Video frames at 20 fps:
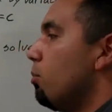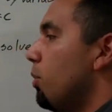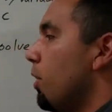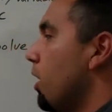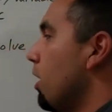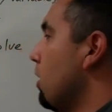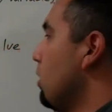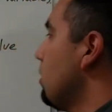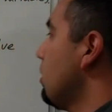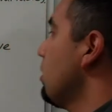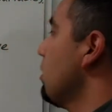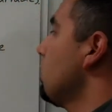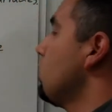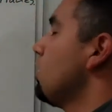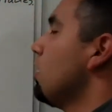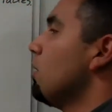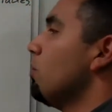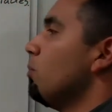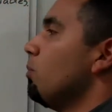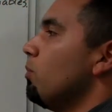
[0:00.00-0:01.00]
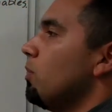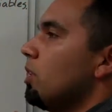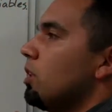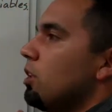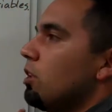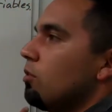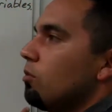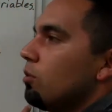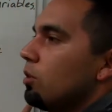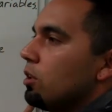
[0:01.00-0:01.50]
But
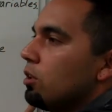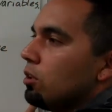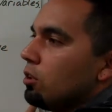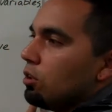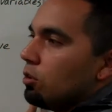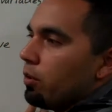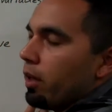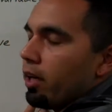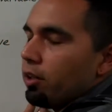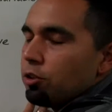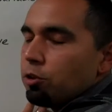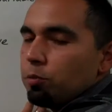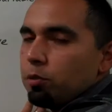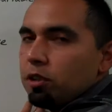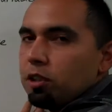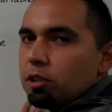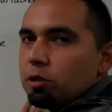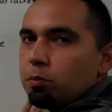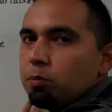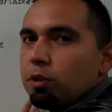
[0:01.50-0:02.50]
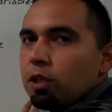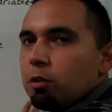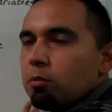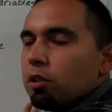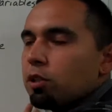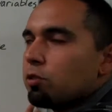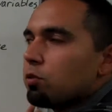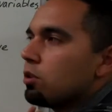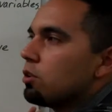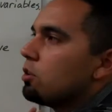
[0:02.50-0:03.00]
when you do algebra, it's pretty
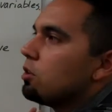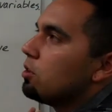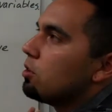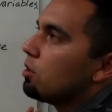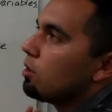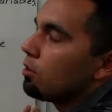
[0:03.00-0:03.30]
much what you do.